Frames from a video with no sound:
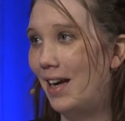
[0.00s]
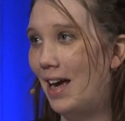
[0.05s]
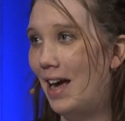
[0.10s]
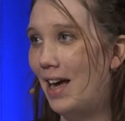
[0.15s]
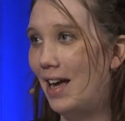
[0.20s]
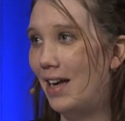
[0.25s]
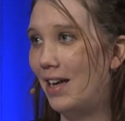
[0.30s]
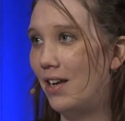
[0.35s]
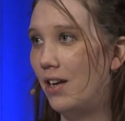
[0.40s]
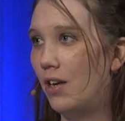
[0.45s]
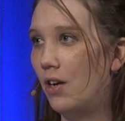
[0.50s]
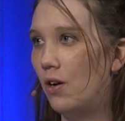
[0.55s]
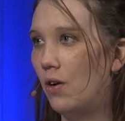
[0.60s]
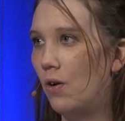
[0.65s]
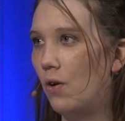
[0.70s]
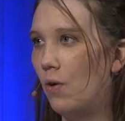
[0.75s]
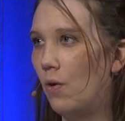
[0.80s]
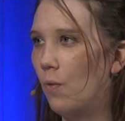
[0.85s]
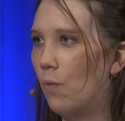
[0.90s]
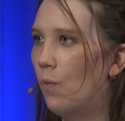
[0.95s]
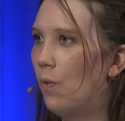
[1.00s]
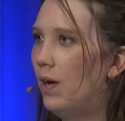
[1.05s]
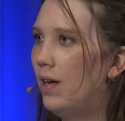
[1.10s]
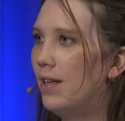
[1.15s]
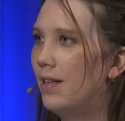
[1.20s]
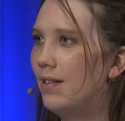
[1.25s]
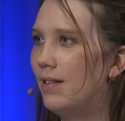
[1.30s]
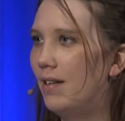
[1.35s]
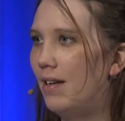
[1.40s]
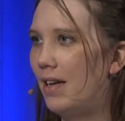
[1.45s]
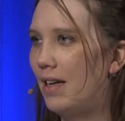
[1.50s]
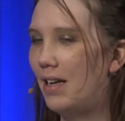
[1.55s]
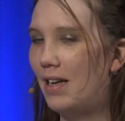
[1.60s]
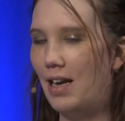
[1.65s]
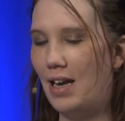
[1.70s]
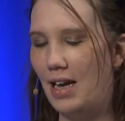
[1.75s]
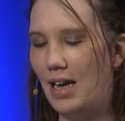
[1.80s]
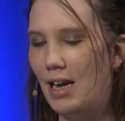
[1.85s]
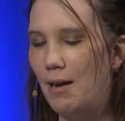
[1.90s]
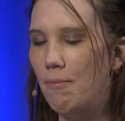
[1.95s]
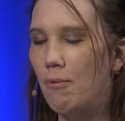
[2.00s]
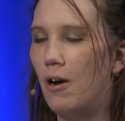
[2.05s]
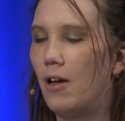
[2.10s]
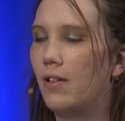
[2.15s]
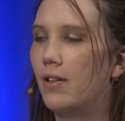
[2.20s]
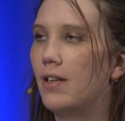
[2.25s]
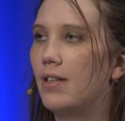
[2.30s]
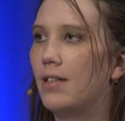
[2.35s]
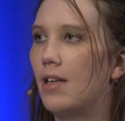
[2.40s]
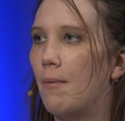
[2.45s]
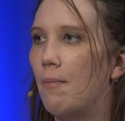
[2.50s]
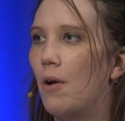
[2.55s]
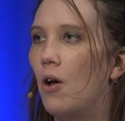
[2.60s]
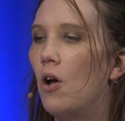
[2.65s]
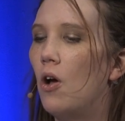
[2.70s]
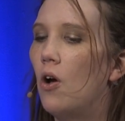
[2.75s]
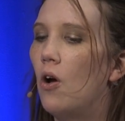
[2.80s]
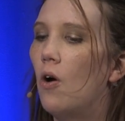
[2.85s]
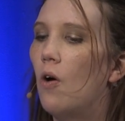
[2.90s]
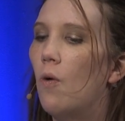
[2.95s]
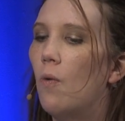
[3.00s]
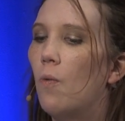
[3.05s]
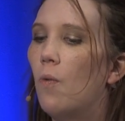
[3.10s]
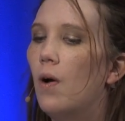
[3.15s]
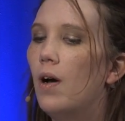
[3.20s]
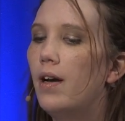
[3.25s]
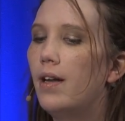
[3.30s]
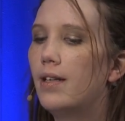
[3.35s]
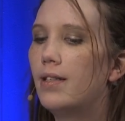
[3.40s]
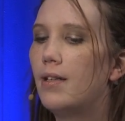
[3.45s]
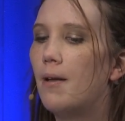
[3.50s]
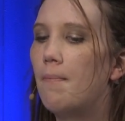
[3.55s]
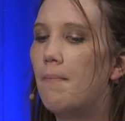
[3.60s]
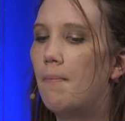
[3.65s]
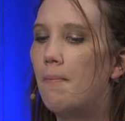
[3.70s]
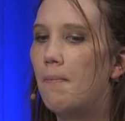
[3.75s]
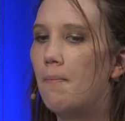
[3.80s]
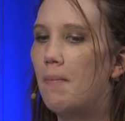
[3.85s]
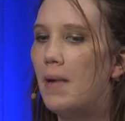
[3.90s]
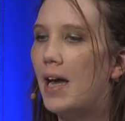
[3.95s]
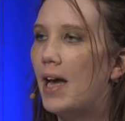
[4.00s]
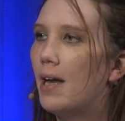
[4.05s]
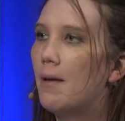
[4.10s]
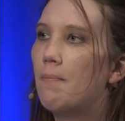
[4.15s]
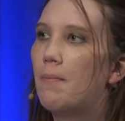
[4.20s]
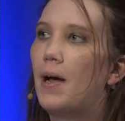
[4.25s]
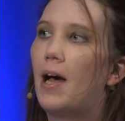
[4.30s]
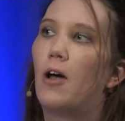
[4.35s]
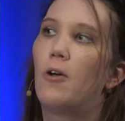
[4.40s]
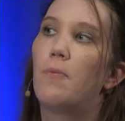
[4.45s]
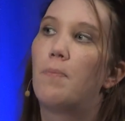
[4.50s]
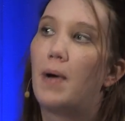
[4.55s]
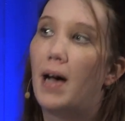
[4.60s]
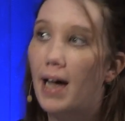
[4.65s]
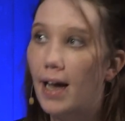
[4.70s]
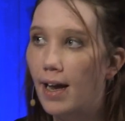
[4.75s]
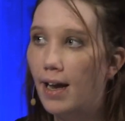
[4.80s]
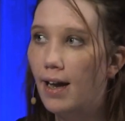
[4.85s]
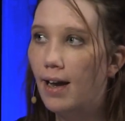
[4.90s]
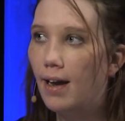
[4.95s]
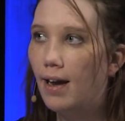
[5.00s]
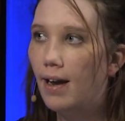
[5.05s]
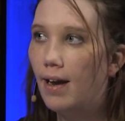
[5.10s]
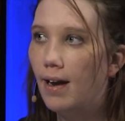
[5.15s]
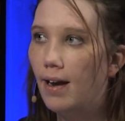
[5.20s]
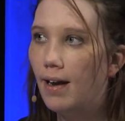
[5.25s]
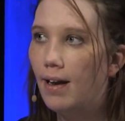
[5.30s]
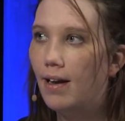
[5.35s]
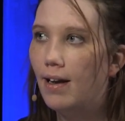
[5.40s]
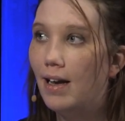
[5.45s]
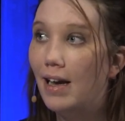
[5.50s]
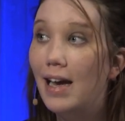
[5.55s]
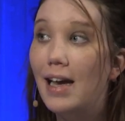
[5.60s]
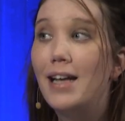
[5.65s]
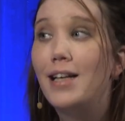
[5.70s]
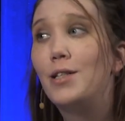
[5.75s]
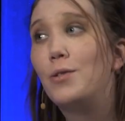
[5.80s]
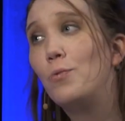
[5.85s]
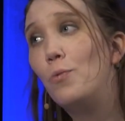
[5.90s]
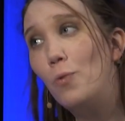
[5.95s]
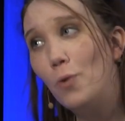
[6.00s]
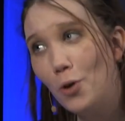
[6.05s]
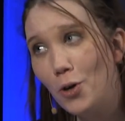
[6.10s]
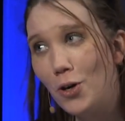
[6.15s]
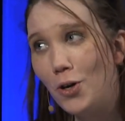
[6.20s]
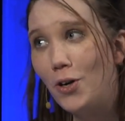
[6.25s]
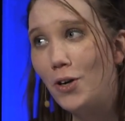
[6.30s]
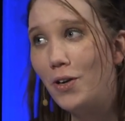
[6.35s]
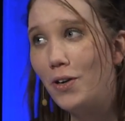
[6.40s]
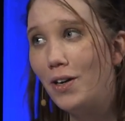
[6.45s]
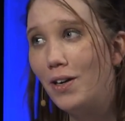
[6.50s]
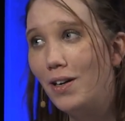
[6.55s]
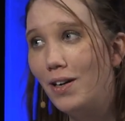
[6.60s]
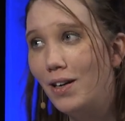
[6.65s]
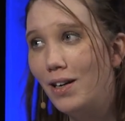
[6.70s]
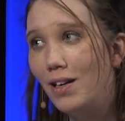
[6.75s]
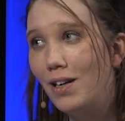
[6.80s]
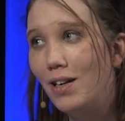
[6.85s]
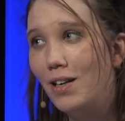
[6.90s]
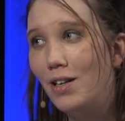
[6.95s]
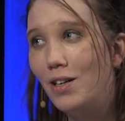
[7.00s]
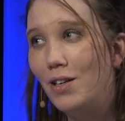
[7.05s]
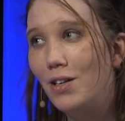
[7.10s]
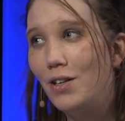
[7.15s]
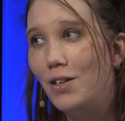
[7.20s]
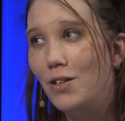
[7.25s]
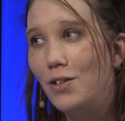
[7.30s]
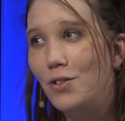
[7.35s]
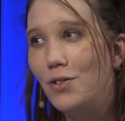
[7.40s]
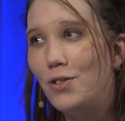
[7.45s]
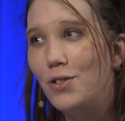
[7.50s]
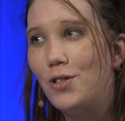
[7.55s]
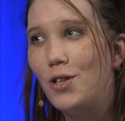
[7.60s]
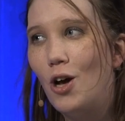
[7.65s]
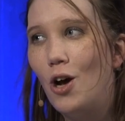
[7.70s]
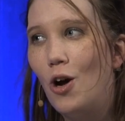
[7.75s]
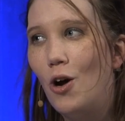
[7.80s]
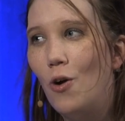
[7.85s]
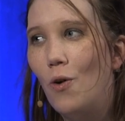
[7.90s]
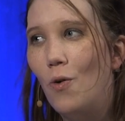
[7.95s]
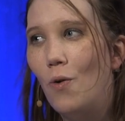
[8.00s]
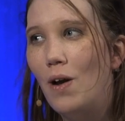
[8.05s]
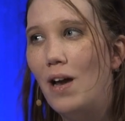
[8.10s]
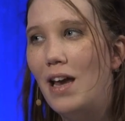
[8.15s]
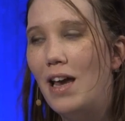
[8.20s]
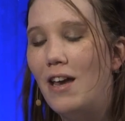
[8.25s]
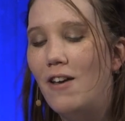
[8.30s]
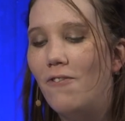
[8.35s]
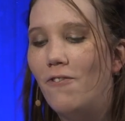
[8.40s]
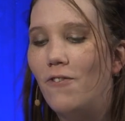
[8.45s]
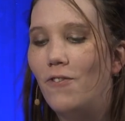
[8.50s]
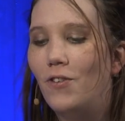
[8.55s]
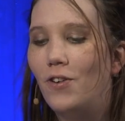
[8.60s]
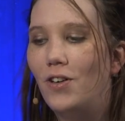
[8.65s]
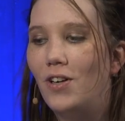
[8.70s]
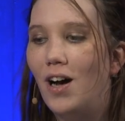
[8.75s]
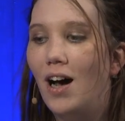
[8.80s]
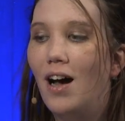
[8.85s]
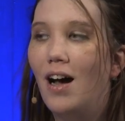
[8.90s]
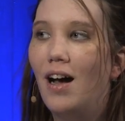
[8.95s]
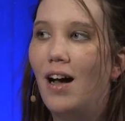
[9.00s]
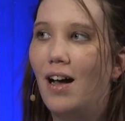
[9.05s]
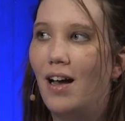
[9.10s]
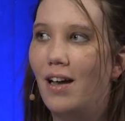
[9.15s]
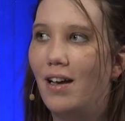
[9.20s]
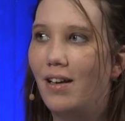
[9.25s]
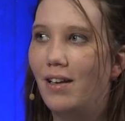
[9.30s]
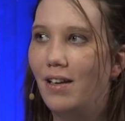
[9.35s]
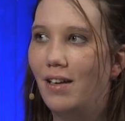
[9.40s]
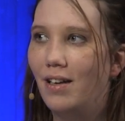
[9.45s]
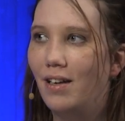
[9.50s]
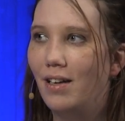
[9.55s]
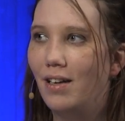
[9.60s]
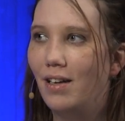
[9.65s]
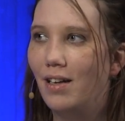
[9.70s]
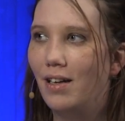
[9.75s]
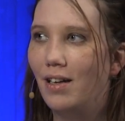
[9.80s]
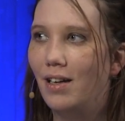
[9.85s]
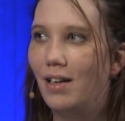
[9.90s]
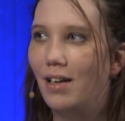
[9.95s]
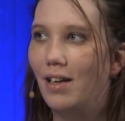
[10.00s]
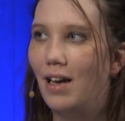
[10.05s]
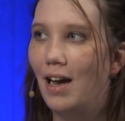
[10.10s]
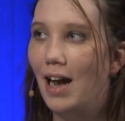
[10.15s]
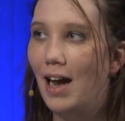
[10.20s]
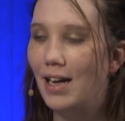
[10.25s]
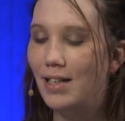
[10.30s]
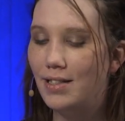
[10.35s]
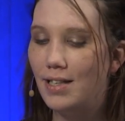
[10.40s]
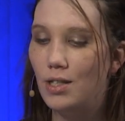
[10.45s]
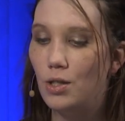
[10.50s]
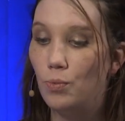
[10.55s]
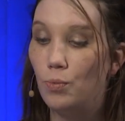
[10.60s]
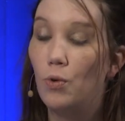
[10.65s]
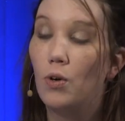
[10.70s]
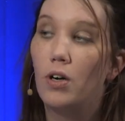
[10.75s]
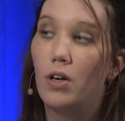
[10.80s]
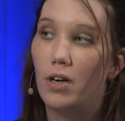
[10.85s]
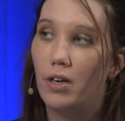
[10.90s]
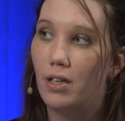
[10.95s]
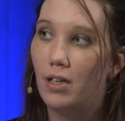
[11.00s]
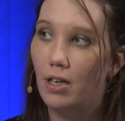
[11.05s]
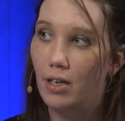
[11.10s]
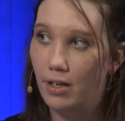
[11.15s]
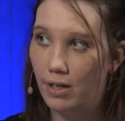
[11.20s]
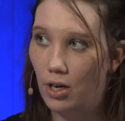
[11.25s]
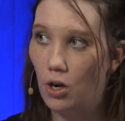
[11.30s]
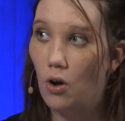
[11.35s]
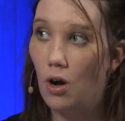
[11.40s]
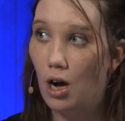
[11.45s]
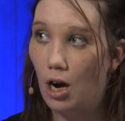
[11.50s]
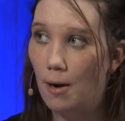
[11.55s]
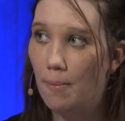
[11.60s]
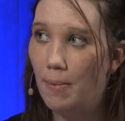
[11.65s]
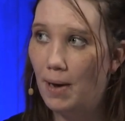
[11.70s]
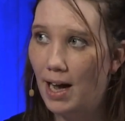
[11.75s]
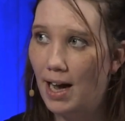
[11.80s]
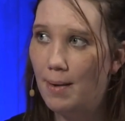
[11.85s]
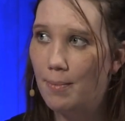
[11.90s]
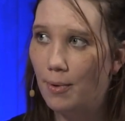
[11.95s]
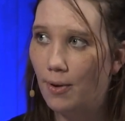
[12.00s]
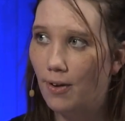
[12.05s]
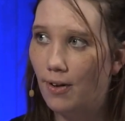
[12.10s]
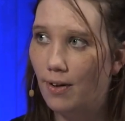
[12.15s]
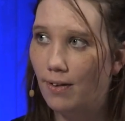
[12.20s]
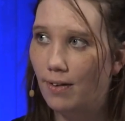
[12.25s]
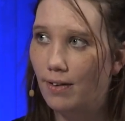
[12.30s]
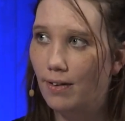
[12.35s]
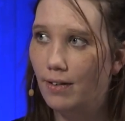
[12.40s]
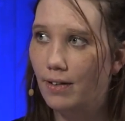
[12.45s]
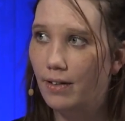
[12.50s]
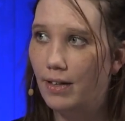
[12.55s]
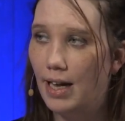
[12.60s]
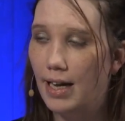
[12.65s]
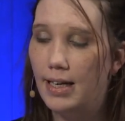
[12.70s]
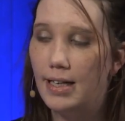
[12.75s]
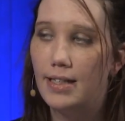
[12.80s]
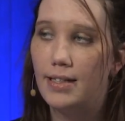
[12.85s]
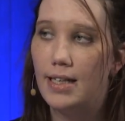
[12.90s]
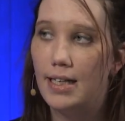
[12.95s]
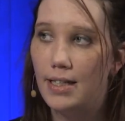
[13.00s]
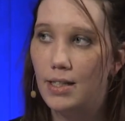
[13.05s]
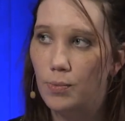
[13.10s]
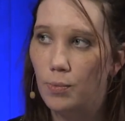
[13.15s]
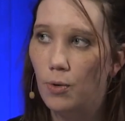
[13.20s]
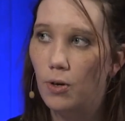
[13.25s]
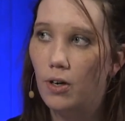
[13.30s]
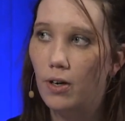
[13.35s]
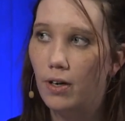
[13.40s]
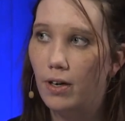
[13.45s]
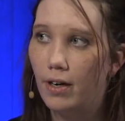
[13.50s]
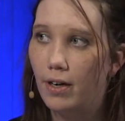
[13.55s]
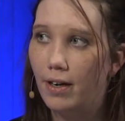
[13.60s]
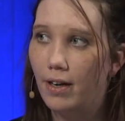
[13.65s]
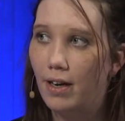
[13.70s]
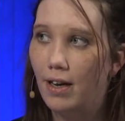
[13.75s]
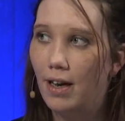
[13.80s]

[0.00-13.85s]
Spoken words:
And he brought this up. What is a man bound by? His word. So if God has his word, you know, our Bible, that is his word,